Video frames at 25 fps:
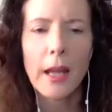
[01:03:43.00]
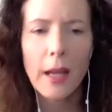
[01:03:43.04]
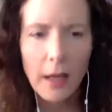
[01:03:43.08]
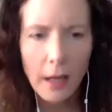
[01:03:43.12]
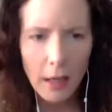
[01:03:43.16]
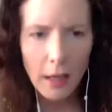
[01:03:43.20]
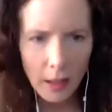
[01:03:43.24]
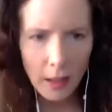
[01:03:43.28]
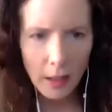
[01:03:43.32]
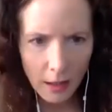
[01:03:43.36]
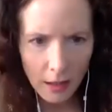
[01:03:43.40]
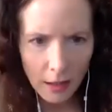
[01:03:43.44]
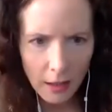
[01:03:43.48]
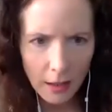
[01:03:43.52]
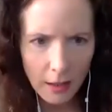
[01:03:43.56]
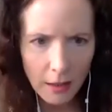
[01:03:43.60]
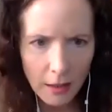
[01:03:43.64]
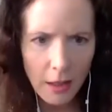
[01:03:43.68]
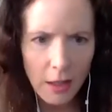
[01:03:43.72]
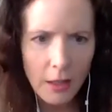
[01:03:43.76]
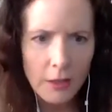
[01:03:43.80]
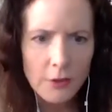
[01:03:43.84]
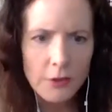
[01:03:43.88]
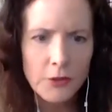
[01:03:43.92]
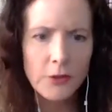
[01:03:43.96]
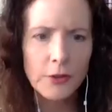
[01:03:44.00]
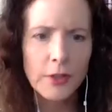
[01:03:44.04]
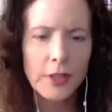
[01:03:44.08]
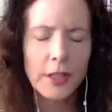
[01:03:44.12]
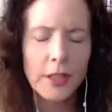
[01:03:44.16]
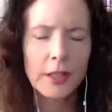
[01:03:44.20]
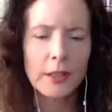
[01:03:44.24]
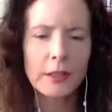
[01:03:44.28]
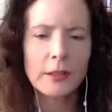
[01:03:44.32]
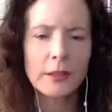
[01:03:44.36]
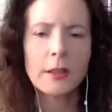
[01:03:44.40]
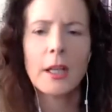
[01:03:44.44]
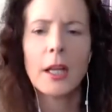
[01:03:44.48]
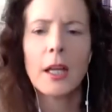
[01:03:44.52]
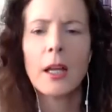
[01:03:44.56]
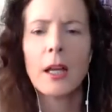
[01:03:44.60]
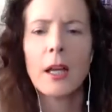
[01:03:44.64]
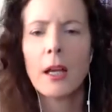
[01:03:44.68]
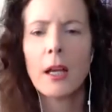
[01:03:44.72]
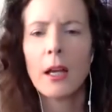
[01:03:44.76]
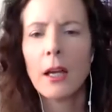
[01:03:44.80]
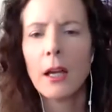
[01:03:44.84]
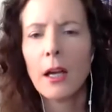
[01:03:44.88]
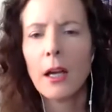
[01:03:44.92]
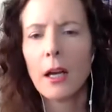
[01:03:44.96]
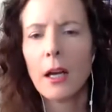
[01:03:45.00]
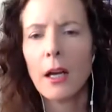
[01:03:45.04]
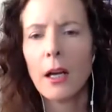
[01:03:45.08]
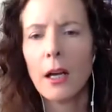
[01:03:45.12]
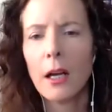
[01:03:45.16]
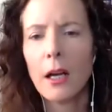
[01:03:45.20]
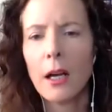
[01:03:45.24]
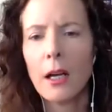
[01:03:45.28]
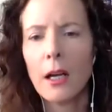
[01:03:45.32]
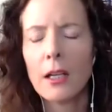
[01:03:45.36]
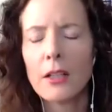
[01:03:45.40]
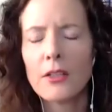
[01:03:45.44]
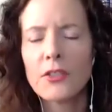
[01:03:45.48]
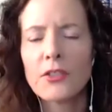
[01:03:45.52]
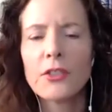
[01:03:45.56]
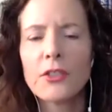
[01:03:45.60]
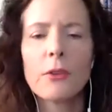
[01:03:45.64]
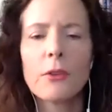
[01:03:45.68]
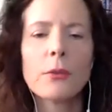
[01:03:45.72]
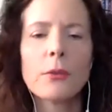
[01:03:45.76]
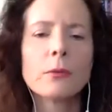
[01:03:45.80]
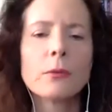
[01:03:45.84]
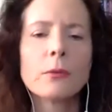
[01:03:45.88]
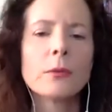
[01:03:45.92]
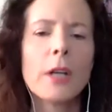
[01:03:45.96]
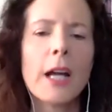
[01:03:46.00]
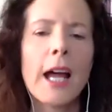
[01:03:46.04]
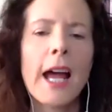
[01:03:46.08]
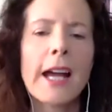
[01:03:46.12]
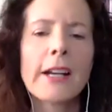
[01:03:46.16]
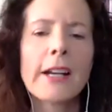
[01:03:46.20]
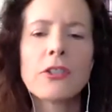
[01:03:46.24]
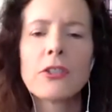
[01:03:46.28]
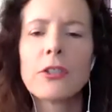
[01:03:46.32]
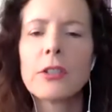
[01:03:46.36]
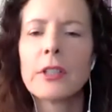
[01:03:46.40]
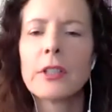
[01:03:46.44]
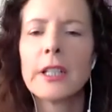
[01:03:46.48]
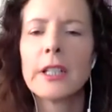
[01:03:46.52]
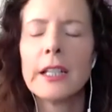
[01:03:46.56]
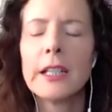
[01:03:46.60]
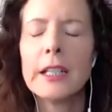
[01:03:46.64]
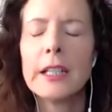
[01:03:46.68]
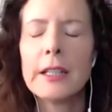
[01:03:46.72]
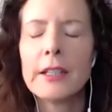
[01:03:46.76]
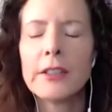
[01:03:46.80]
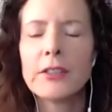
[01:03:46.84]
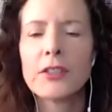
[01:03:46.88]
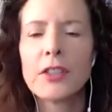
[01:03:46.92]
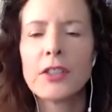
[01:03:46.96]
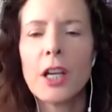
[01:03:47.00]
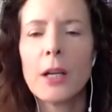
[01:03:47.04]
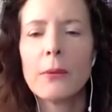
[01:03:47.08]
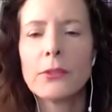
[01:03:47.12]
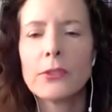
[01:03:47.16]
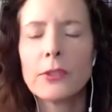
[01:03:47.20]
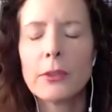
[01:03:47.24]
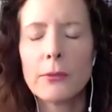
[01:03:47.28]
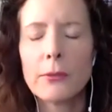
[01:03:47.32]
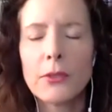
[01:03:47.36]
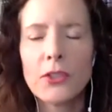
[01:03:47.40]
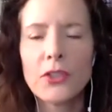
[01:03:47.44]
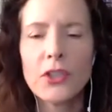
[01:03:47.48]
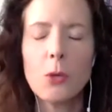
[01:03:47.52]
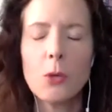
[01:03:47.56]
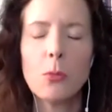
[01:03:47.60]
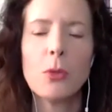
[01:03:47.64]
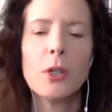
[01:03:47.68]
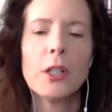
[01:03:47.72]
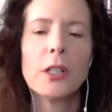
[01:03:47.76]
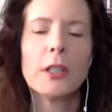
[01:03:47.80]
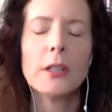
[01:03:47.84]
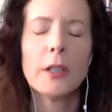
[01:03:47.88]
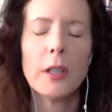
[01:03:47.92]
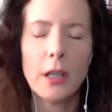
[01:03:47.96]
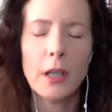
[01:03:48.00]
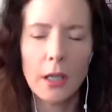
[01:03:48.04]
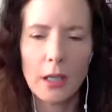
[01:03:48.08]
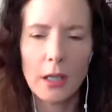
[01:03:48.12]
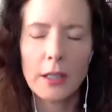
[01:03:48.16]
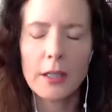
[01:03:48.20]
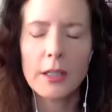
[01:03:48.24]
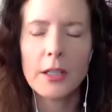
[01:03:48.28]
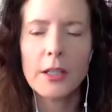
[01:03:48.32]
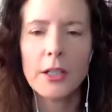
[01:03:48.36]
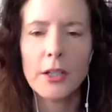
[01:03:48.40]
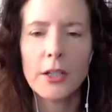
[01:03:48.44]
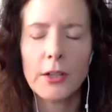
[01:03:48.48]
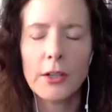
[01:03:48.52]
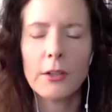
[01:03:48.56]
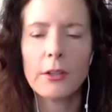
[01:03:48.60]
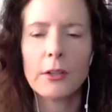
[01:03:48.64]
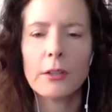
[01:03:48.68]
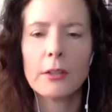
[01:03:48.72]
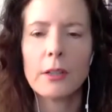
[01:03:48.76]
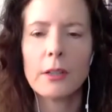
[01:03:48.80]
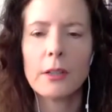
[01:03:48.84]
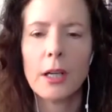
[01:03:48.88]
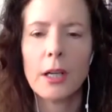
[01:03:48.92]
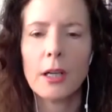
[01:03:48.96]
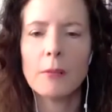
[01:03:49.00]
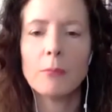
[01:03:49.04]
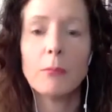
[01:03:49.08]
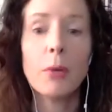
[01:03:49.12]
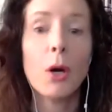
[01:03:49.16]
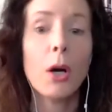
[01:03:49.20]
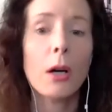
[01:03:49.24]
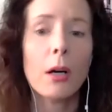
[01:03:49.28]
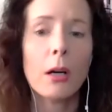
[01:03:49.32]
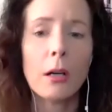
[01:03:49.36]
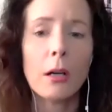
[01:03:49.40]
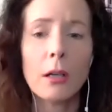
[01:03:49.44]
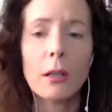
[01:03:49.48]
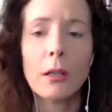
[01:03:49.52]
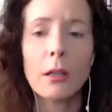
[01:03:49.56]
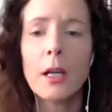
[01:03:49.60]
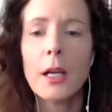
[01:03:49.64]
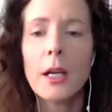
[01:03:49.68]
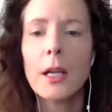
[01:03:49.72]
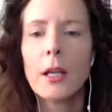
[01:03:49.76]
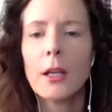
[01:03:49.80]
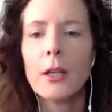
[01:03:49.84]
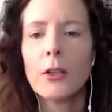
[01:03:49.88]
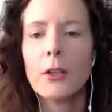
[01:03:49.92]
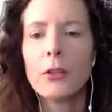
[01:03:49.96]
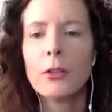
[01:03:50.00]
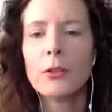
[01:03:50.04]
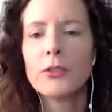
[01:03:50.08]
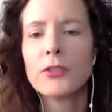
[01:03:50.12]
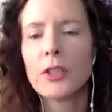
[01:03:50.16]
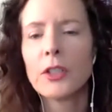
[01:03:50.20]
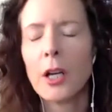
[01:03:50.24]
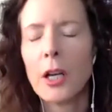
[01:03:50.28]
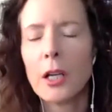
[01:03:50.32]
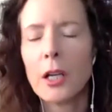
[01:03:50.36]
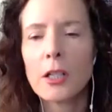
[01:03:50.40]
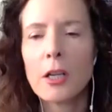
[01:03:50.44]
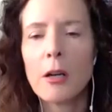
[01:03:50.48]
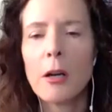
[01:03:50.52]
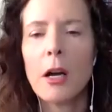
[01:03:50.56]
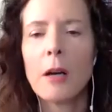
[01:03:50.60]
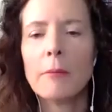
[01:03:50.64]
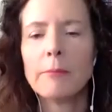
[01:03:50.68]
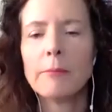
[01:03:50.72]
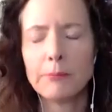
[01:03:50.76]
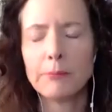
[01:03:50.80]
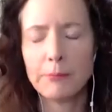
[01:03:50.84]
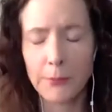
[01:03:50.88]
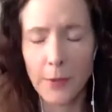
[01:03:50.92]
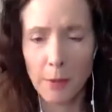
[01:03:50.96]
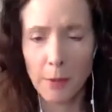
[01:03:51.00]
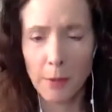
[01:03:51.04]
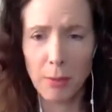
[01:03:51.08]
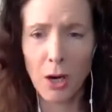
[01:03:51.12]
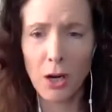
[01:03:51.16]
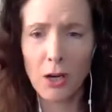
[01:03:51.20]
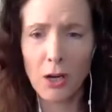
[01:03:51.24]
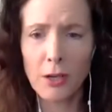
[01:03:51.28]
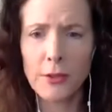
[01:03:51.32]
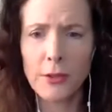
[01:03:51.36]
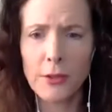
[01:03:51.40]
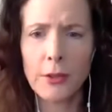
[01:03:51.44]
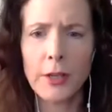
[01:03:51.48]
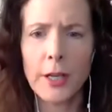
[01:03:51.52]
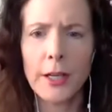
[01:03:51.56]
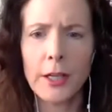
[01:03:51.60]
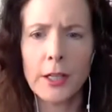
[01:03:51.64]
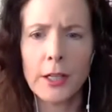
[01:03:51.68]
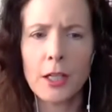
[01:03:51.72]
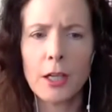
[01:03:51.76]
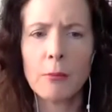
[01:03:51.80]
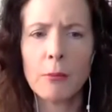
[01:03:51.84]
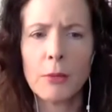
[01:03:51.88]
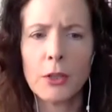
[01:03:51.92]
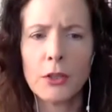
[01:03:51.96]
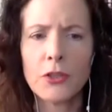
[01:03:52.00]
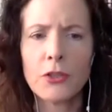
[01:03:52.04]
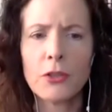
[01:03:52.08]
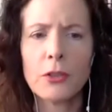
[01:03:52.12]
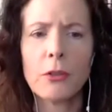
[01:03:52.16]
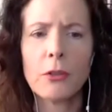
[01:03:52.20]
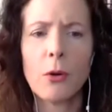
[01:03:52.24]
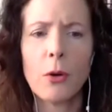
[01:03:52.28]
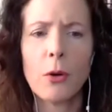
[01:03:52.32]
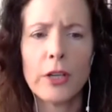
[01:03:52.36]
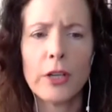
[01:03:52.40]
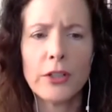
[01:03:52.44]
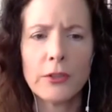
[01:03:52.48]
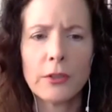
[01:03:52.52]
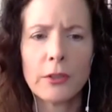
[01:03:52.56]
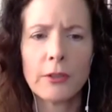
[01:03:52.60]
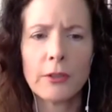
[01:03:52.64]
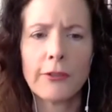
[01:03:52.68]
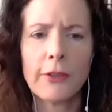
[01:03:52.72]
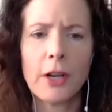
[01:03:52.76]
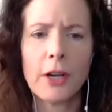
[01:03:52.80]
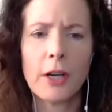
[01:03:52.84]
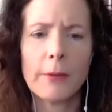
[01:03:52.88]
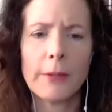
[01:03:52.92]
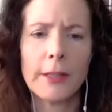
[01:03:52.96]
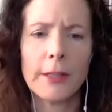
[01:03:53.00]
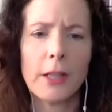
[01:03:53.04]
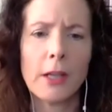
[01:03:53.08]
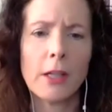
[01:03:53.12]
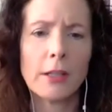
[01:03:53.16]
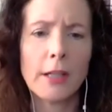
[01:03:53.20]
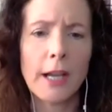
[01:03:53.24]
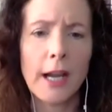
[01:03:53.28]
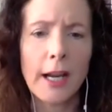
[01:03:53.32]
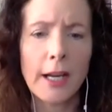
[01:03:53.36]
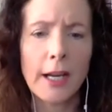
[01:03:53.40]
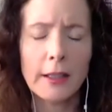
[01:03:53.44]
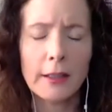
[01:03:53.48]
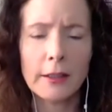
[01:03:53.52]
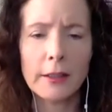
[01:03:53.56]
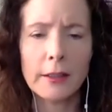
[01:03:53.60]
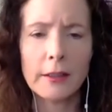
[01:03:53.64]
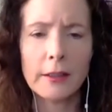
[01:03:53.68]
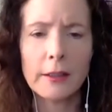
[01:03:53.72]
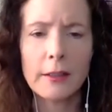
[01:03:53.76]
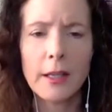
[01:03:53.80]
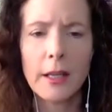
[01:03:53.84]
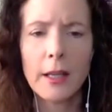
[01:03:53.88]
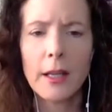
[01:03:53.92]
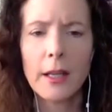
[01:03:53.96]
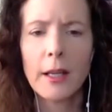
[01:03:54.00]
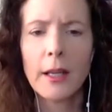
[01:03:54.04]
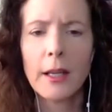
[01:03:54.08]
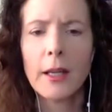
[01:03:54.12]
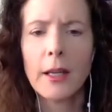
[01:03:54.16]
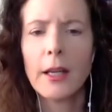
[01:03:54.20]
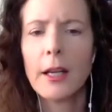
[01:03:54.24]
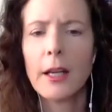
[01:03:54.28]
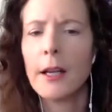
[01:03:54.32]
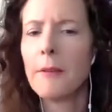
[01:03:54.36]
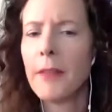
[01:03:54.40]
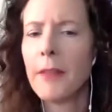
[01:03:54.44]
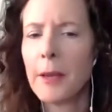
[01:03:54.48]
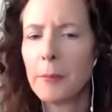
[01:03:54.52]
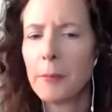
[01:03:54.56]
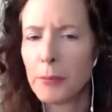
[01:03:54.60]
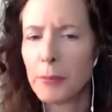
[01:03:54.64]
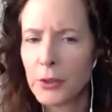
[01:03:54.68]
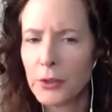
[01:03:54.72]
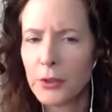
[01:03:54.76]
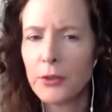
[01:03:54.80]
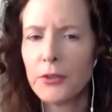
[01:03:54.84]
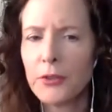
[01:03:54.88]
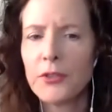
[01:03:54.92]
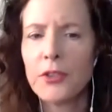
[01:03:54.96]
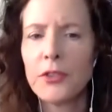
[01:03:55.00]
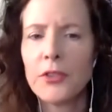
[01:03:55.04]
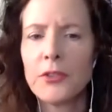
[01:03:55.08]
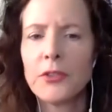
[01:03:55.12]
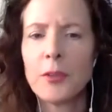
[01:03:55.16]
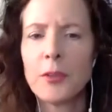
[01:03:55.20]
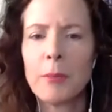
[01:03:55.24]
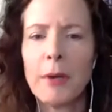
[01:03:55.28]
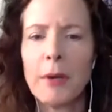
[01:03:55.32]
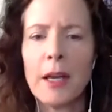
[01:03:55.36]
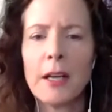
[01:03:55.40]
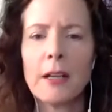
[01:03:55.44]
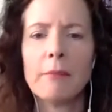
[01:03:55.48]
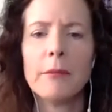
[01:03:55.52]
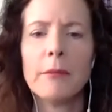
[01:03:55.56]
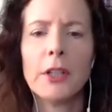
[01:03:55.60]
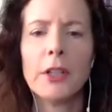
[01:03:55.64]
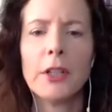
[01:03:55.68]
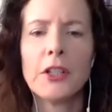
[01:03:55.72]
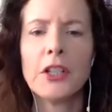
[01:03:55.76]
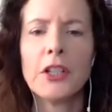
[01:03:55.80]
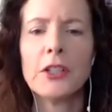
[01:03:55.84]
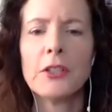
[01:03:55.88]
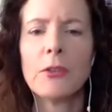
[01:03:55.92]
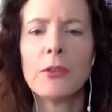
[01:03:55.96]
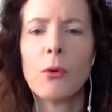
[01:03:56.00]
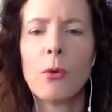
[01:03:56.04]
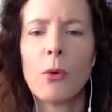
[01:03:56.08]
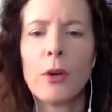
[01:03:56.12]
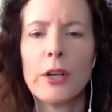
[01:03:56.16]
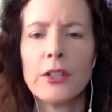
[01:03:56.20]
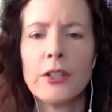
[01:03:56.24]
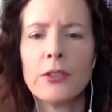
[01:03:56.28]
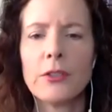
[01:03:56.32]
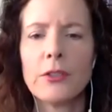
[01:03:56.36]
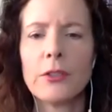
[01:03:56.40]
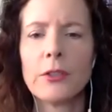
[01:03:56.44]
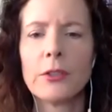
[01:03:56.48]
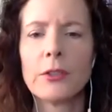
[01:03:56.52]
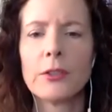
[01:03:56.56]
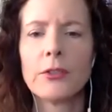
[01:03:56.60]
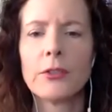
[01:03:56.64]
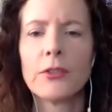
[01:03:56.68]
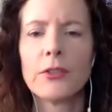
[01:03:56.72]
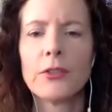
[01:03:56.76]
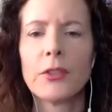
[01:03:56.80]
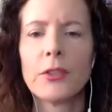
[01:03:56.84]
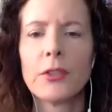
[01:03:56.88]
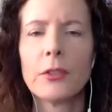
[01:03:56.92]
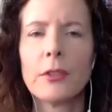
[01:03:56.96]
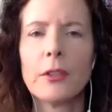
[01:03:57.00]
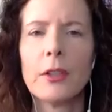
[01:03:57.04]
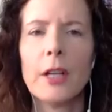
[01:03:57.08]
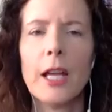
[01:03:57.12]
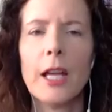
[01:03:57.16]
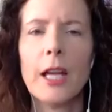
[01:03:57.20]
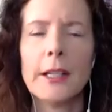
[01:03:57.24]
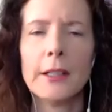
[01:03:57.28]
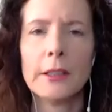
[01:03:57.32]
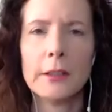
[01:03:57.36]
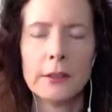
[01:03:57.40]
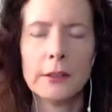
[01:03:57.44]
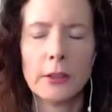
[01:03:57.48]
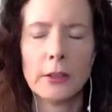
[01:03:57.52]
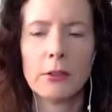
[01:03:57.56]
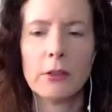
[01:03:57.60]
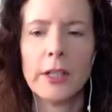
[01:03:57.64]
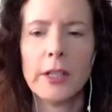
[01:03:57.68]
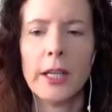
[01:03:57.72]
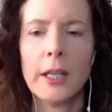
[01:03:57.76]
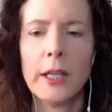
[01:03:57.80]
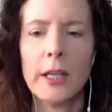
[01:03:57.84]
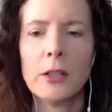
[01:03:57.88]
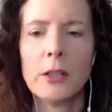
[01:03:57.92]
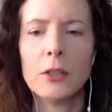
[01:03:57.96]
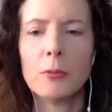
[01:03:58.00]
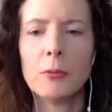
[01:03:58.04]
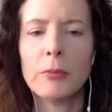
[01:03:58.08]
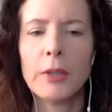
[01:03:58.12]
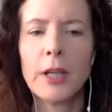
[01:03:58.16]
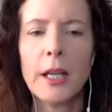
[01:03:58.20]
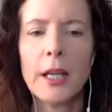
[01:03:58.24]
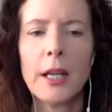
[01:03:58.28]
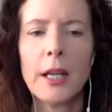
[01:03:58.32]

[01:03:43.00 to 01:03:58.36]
Andrea. So actually this comes from someone here, Paul, who's a partner in a commercial oyster farm on Long Island that produces about 1 million oysters and a little kelp.